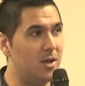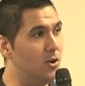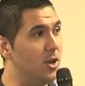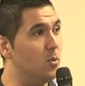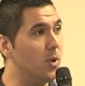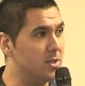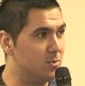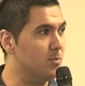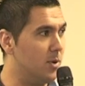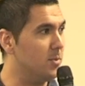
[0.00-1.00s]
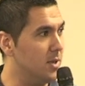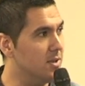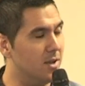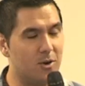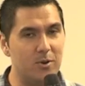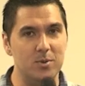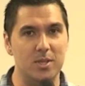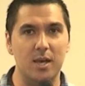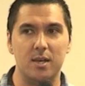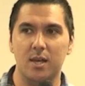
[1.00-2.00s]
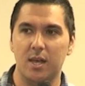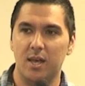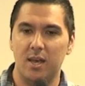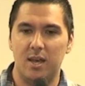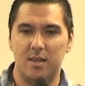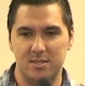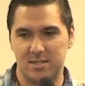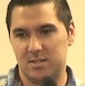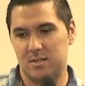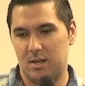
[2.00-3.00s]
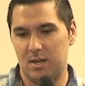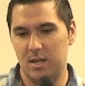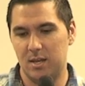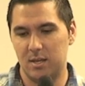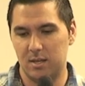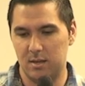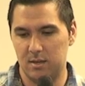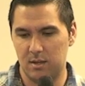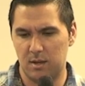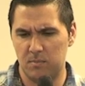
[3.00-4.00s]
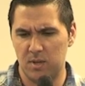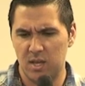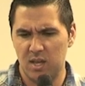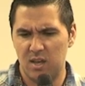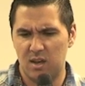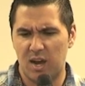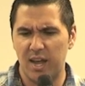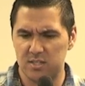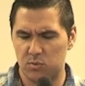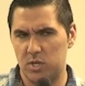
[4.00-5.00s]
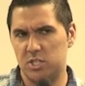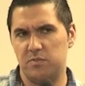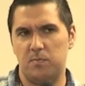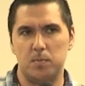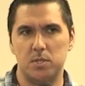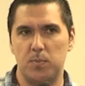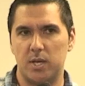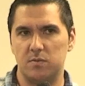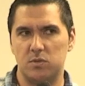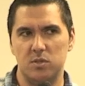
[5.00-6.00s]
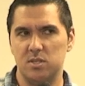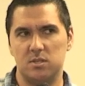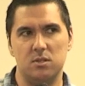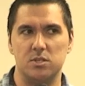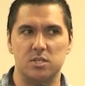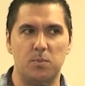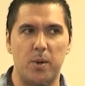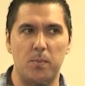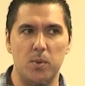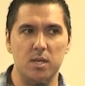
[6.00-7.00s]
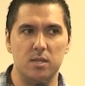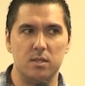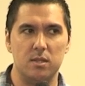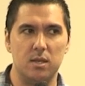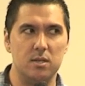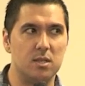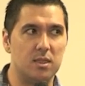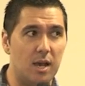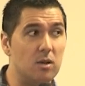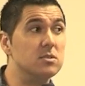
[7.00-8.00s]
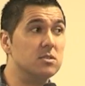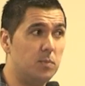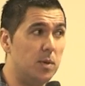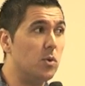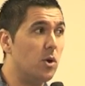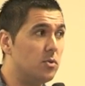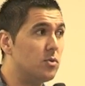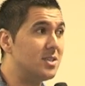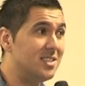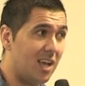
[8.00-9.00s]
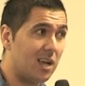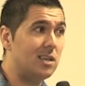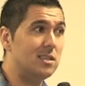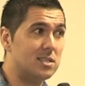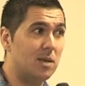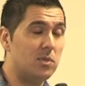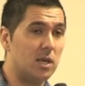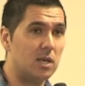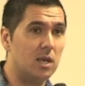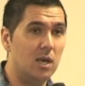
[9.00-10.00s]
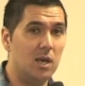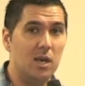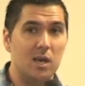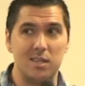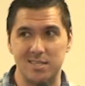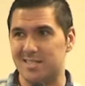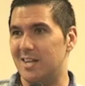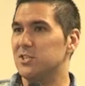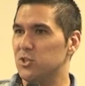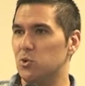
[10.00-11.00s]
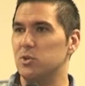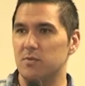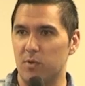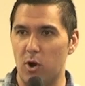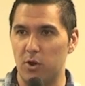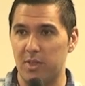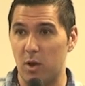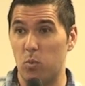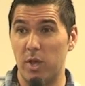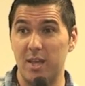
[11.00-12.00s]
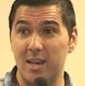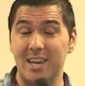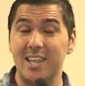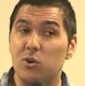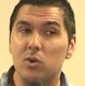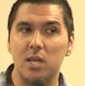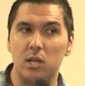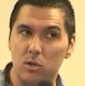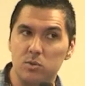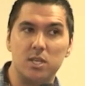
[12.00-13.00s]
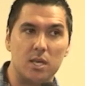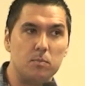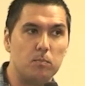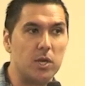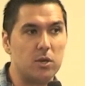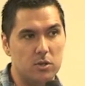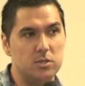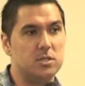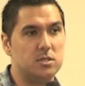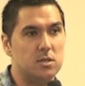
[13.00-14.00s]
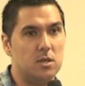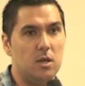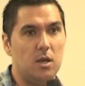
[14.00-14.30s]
earlier weeks will probably agree with that. And there's such a healing, and I had to really shift my perspective too. This is not just about me. There's thousands of people going through exactly the same things. There's sons and daughters of God that we're literally losing because,